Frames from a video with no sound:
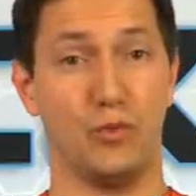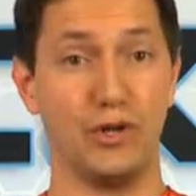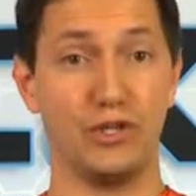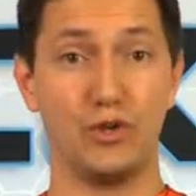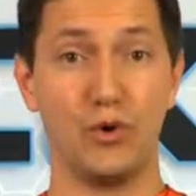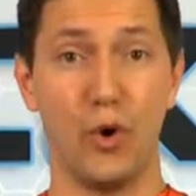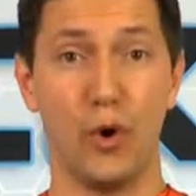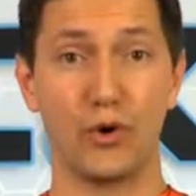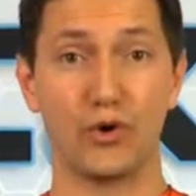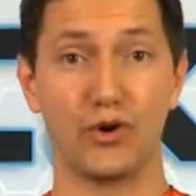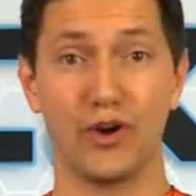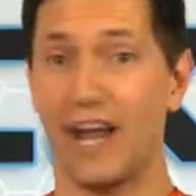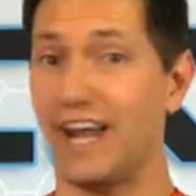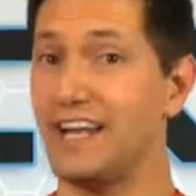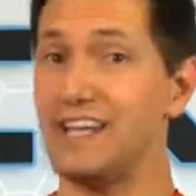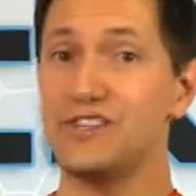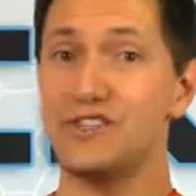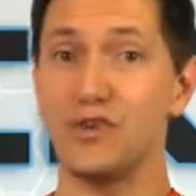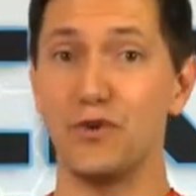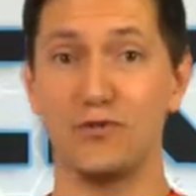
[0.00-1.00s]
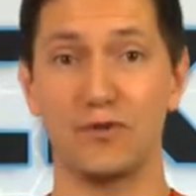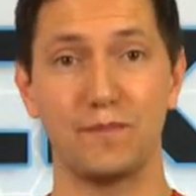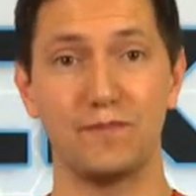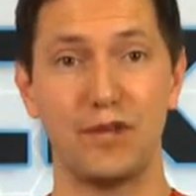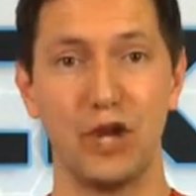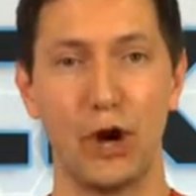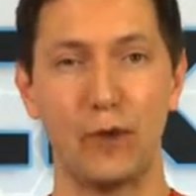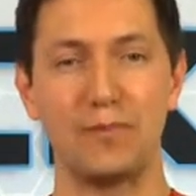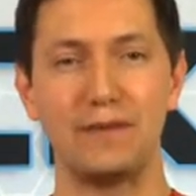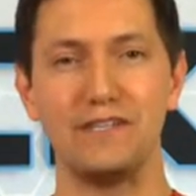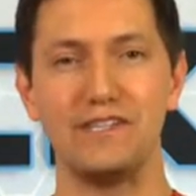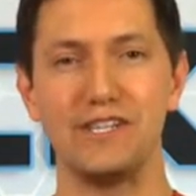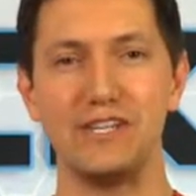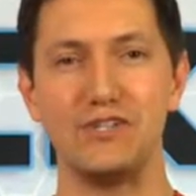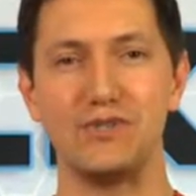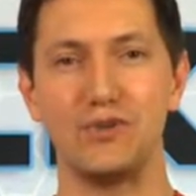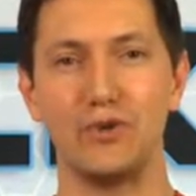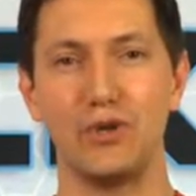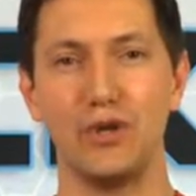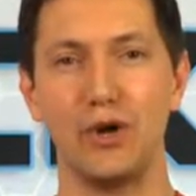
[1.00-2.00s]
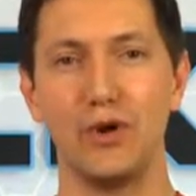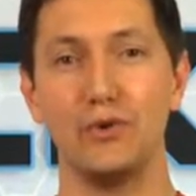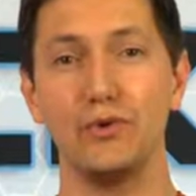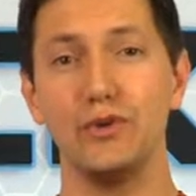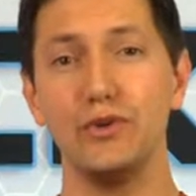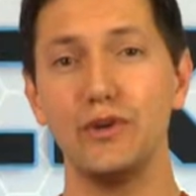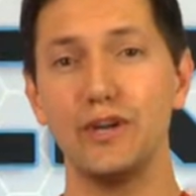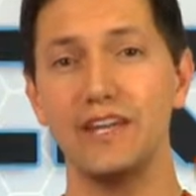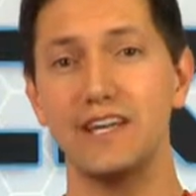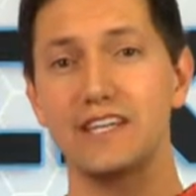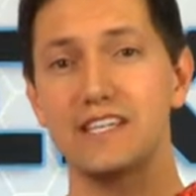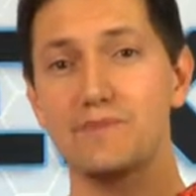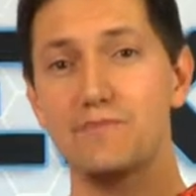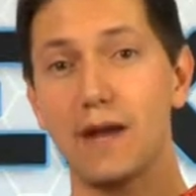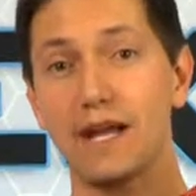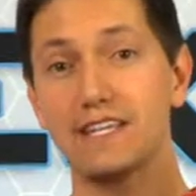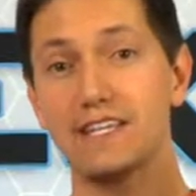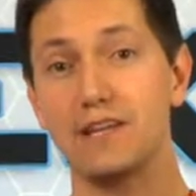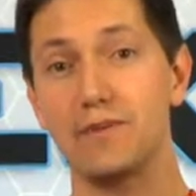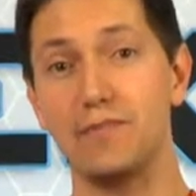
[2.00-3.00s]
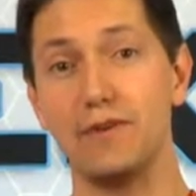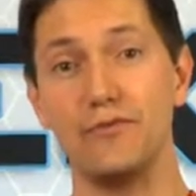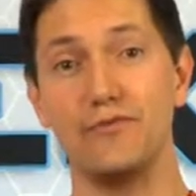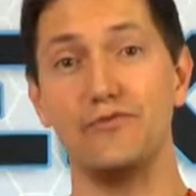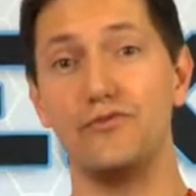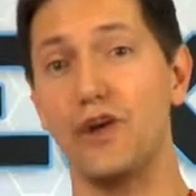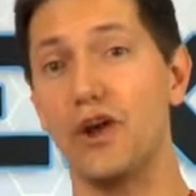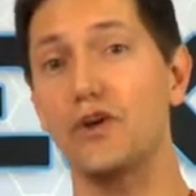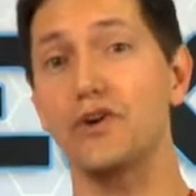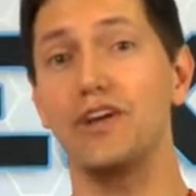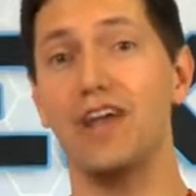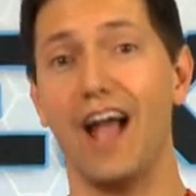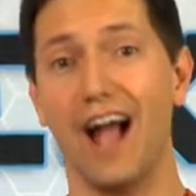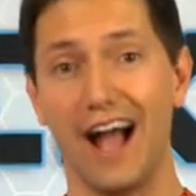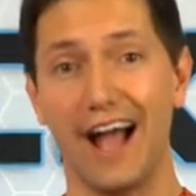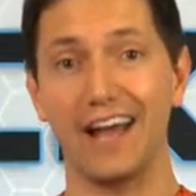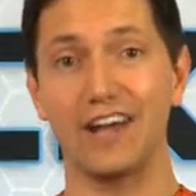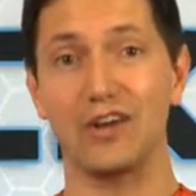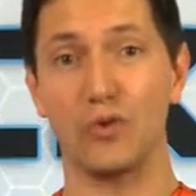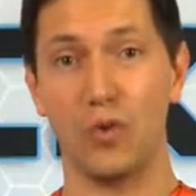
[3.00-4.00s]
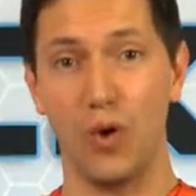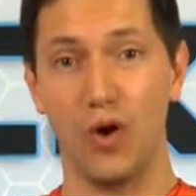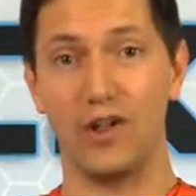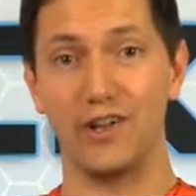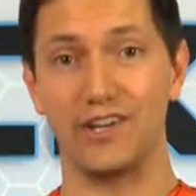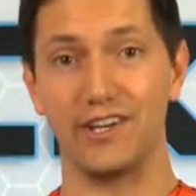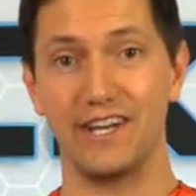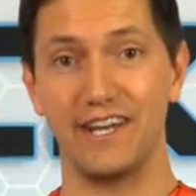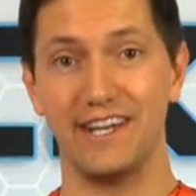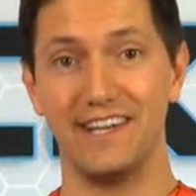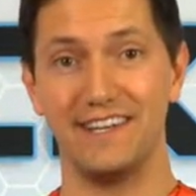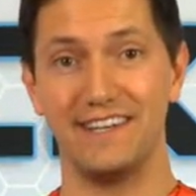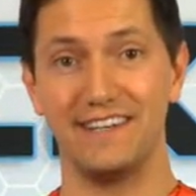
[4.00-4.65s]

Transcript: When you order any suit from the RPC Studio, you can expect it to be very high quality.